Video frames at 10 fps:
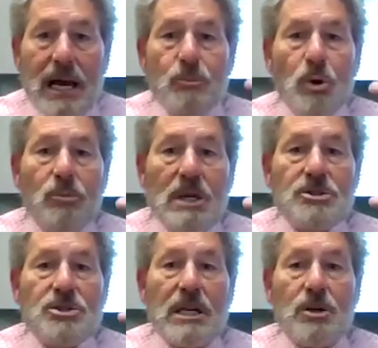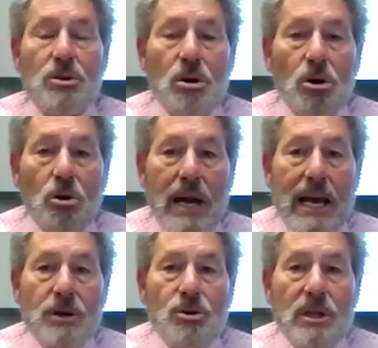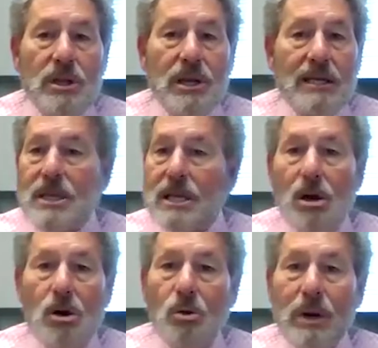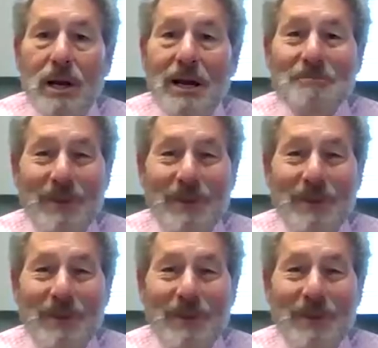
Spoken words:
911 said, do you know how to do anything? He said, no.